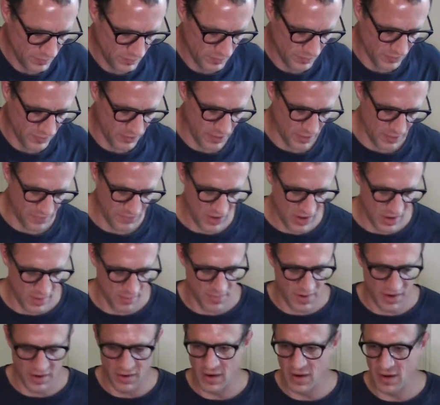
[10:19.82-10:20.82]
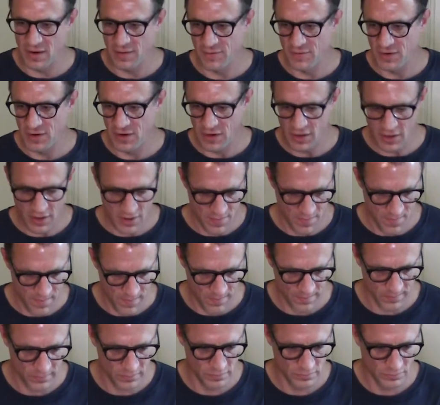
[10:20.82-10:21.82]
So I've got my knife
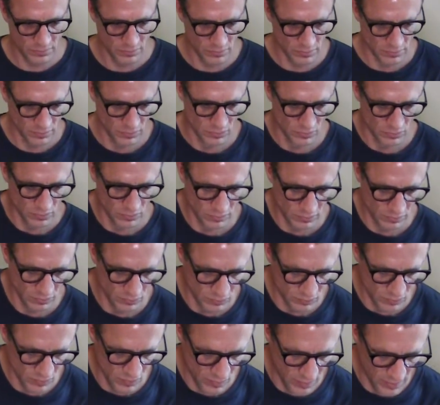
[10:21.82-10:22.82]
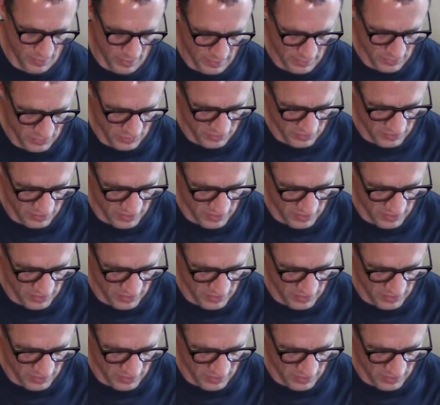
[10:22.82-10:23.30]
here. I'm going to